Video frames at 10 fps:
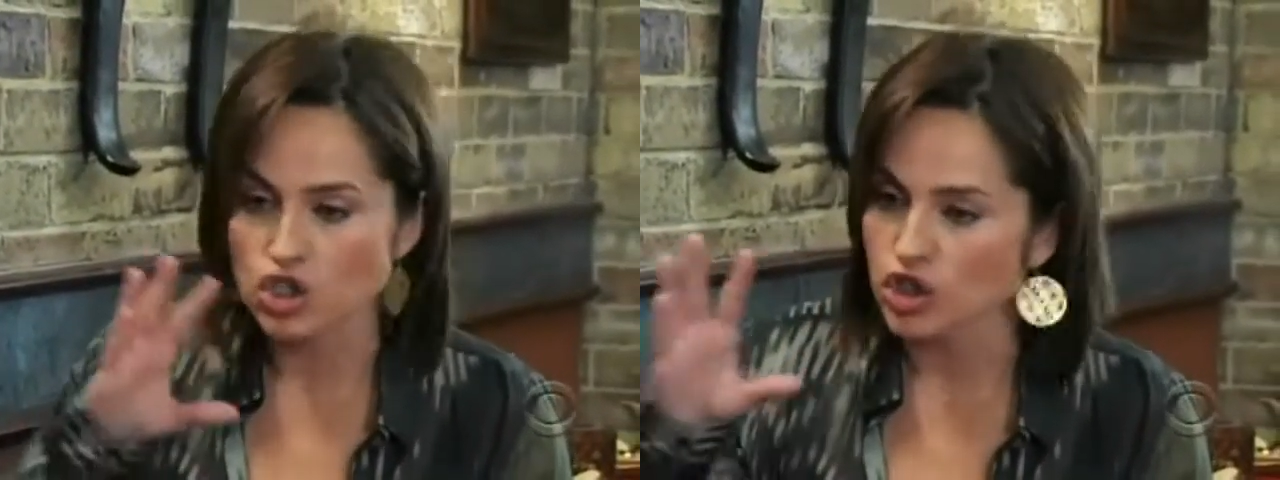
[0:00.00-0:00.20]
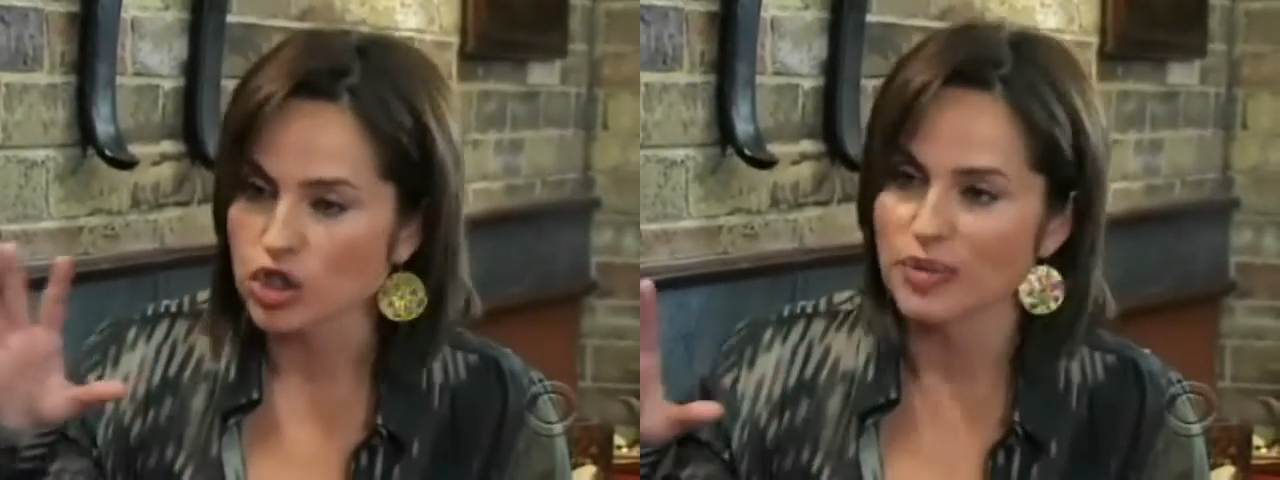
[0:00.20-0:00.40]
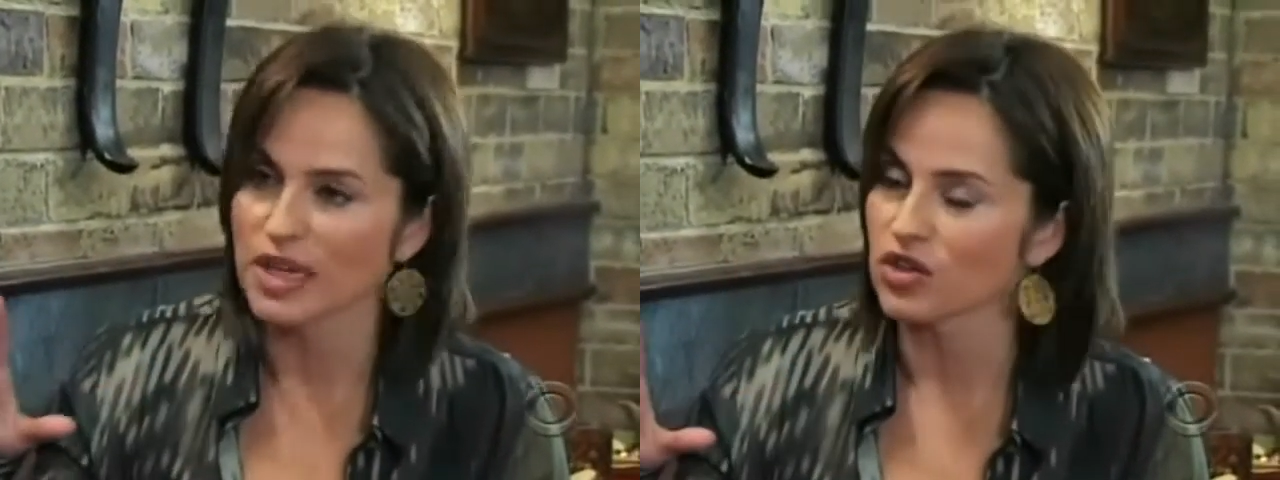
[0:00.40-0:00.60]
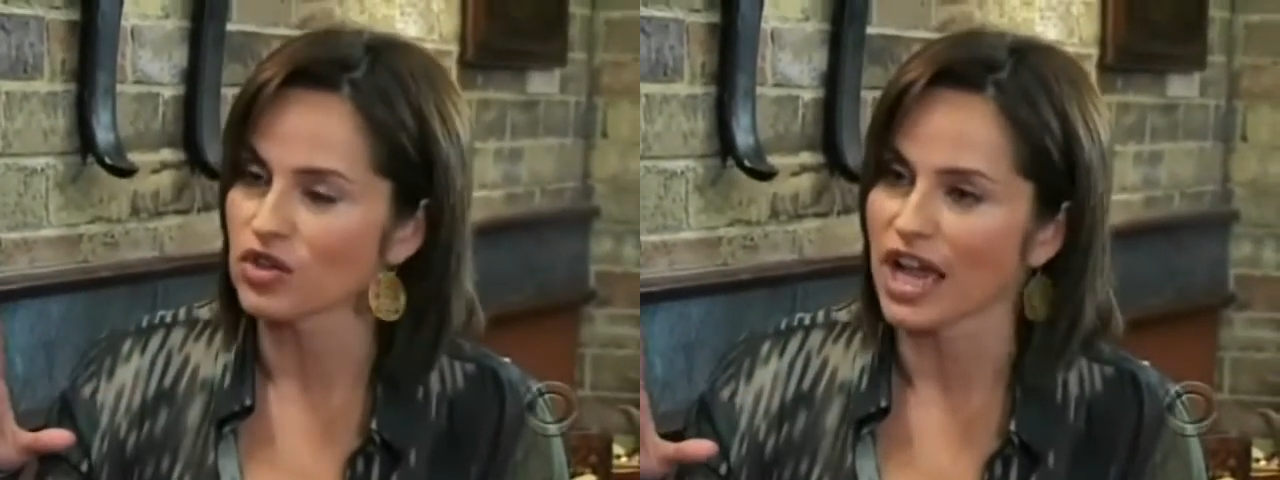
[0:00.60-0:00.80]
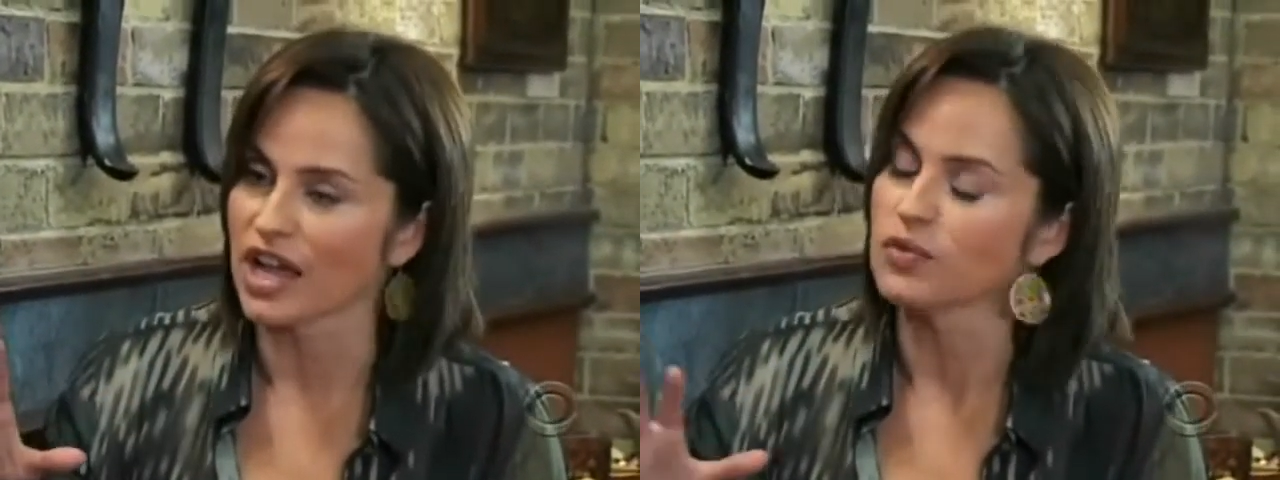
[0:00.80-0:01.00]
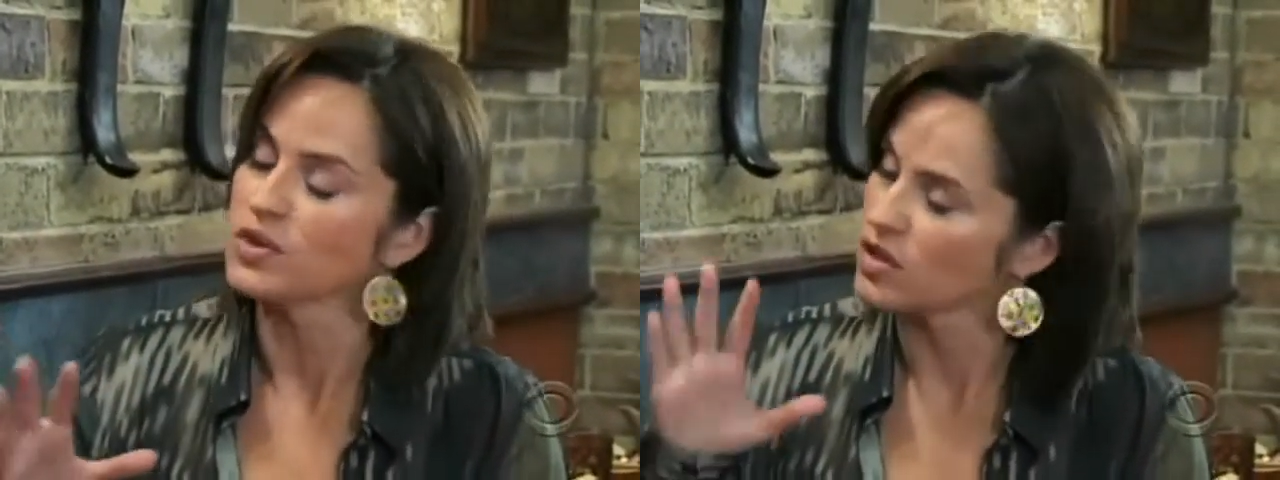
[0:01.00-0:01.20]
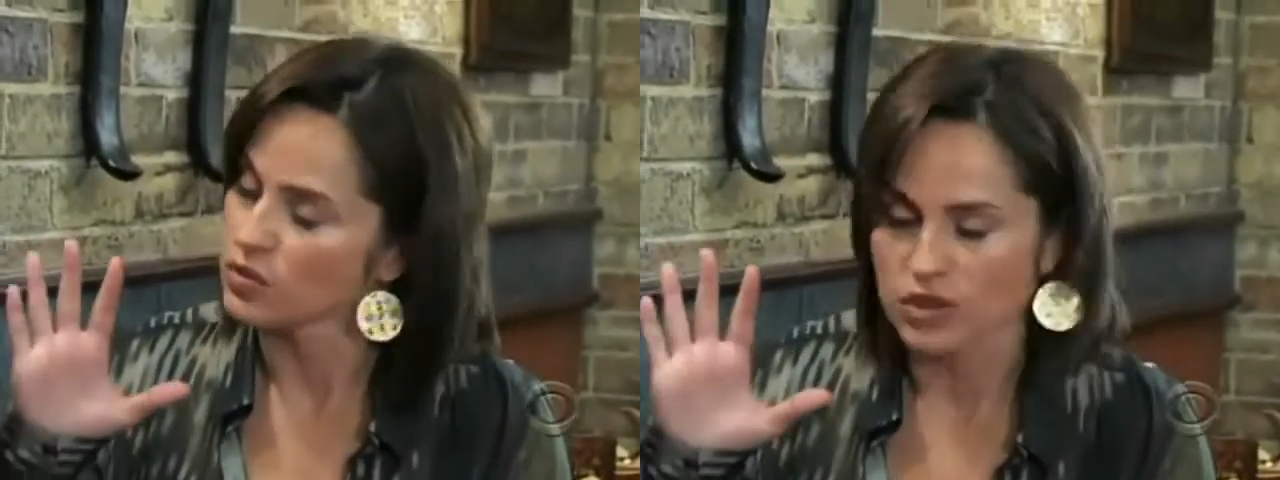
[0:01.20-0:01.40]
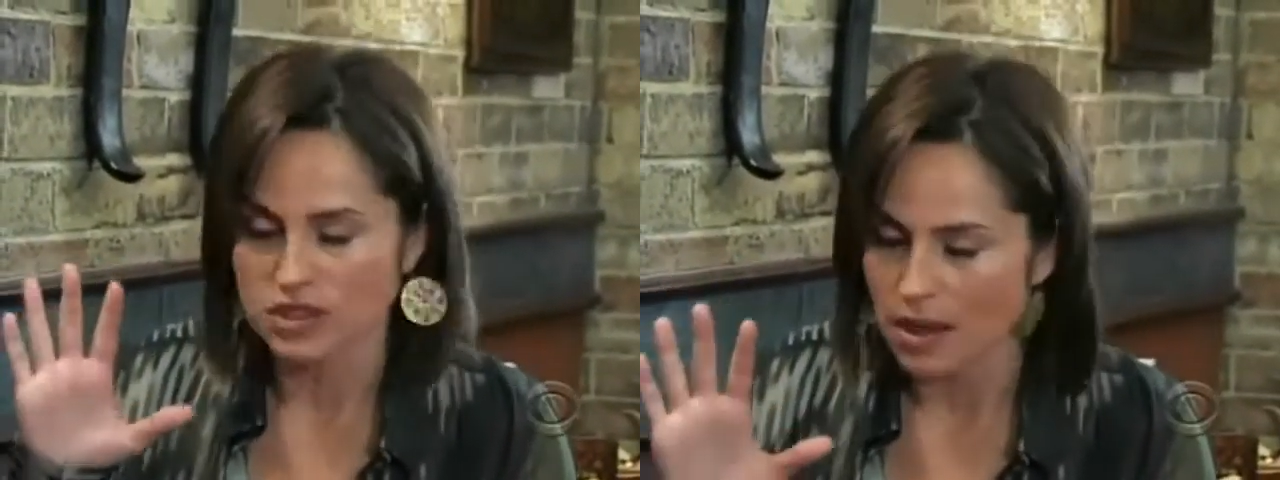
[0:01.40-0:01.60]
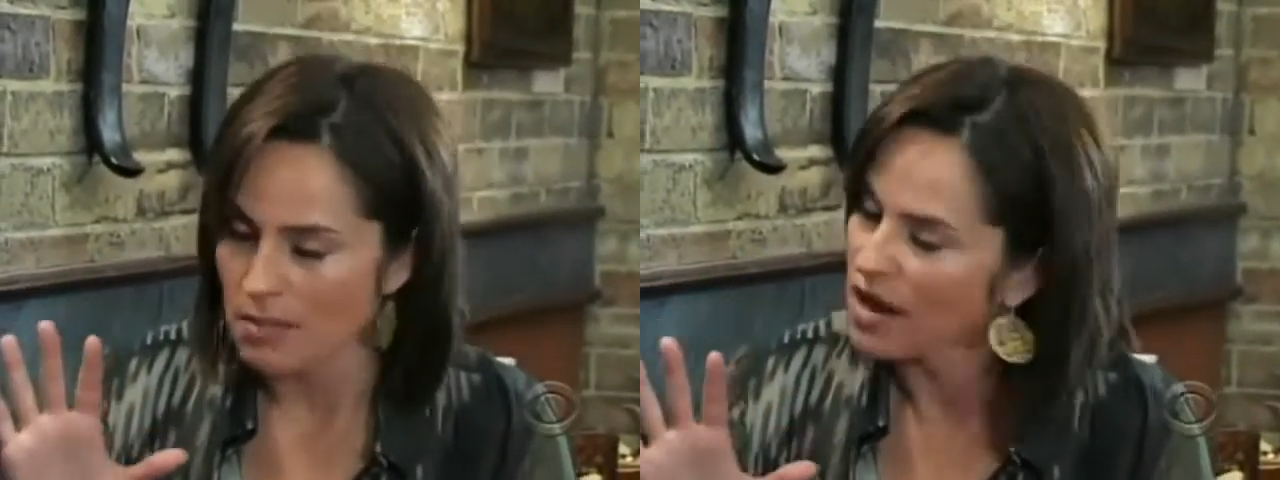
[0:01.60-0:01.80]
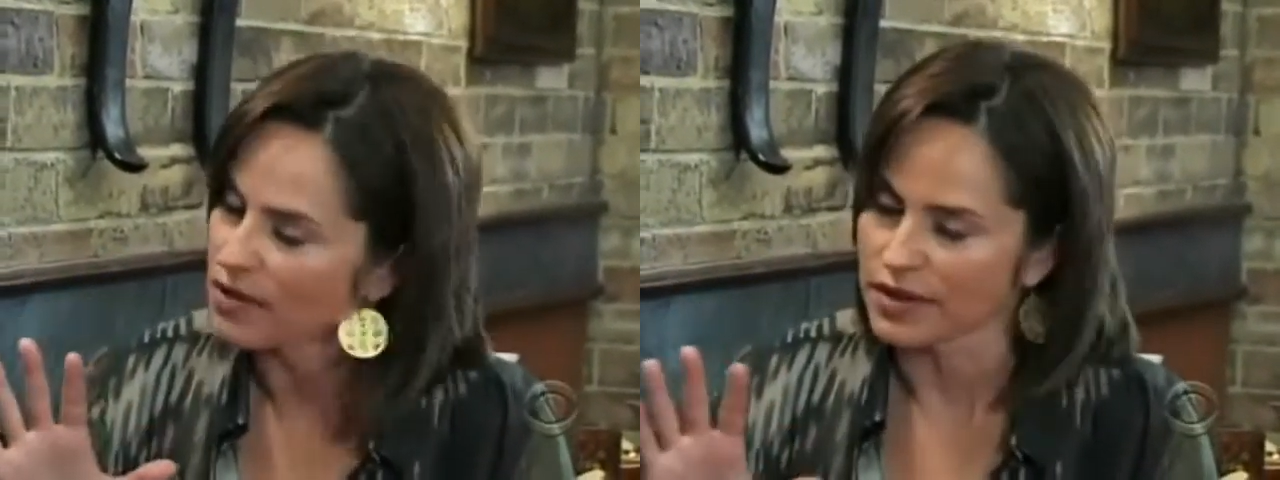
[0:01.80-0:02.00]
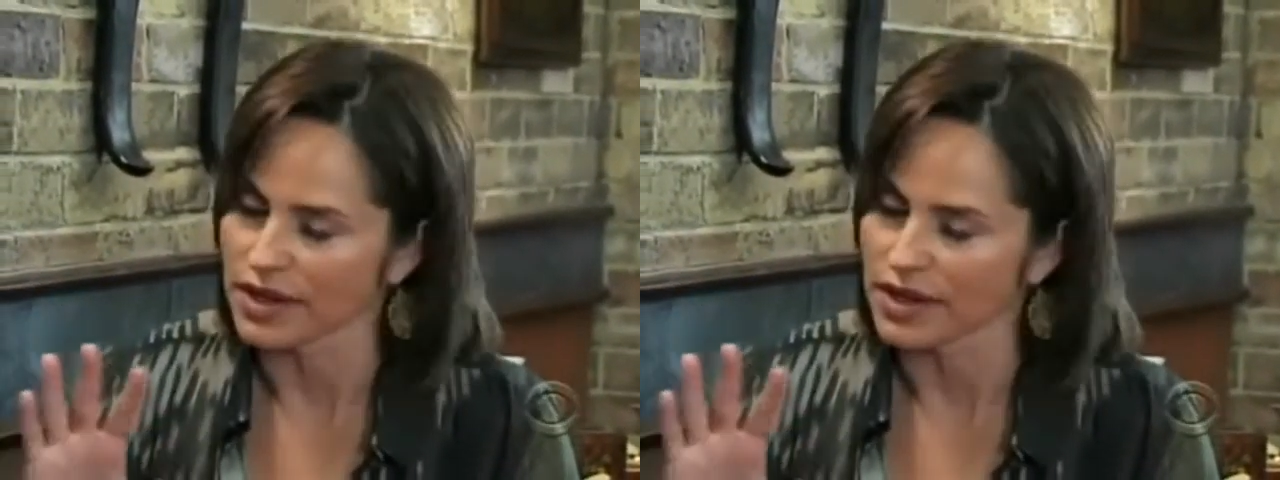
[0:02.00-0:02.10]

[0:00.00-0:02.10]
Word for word: she could be in her life was a mother.